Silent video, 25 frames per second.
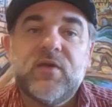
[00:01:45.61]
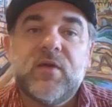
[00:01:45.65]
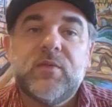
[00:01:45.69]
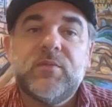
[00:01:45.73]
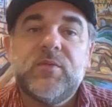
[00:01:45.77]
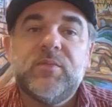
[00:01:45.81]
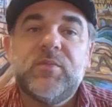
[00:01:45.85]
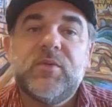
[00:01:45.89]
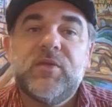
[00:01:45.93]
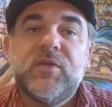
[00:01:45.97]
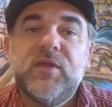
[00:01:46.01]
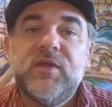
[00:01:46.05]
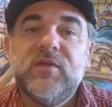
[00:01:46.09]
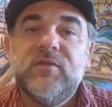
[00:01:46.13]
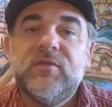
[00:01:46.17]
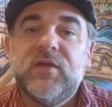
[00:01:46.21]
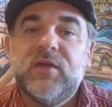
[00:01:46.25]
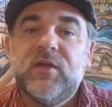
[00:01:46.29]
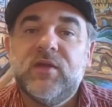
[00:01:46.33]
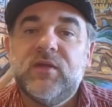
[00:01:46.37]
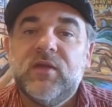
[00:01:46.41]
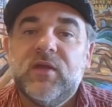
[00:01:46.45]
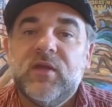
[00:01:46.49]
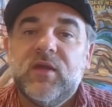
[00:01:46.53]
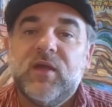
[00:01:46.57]
come to believe it,
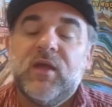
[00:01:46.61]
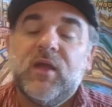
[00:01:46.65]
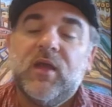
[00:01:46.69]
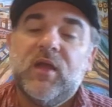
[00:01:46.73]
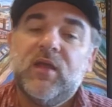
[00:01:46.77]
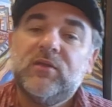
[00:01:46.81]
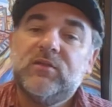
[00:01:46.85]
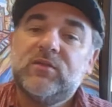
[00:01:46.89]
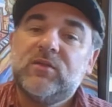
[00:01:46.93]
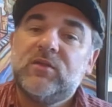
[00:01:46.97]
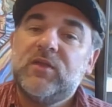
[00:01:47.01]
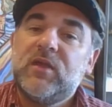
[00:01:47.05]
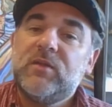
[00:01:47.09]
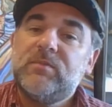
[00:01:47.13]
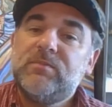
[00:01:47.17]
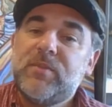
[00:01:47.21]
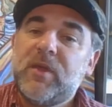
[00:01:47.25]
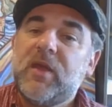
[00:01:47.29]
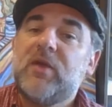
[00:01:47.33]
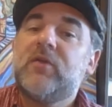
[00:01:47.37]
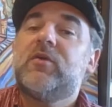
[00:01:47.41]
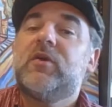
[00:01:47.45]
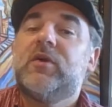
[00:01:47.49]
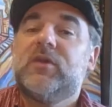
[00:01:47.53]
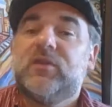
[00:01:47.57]
and so they
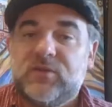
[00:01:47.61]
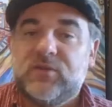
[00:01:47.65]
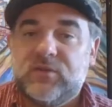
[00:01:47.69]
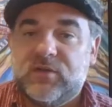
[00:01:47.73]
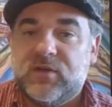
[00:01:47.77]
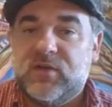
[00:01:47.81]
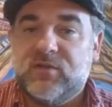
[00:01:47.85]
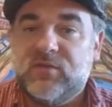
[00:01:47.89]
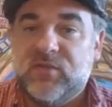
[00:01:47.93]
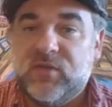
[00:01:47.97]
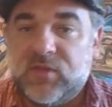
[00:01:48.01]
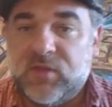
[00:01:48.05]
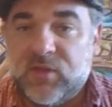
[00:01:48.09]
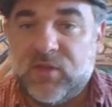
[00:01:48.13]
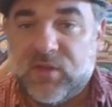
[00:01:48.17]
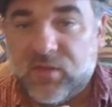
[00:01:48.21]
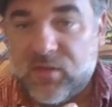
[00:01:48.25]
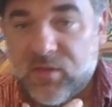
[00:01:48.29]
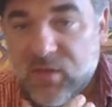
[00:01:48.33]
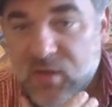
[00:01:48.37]
parrot everything.